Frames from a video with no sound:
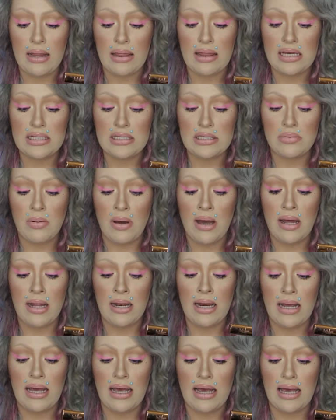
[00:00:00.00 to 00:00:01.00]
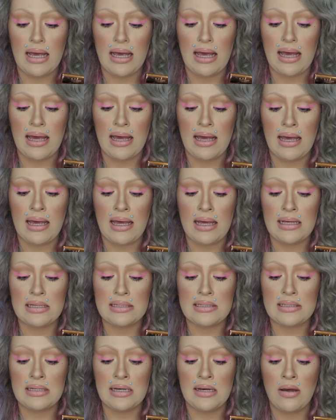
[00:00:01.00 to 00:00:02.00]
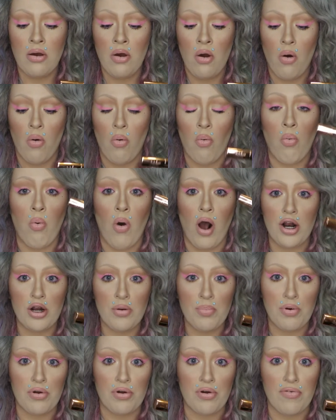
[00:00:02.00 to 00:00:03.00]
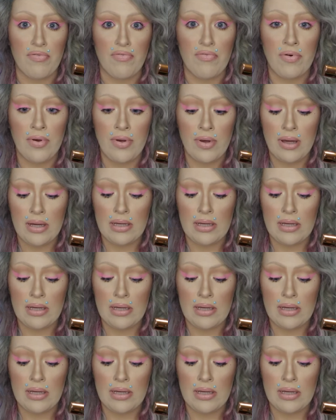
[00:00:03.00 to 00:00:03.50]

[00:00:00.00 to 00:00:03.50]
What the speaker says: this one is waterproof.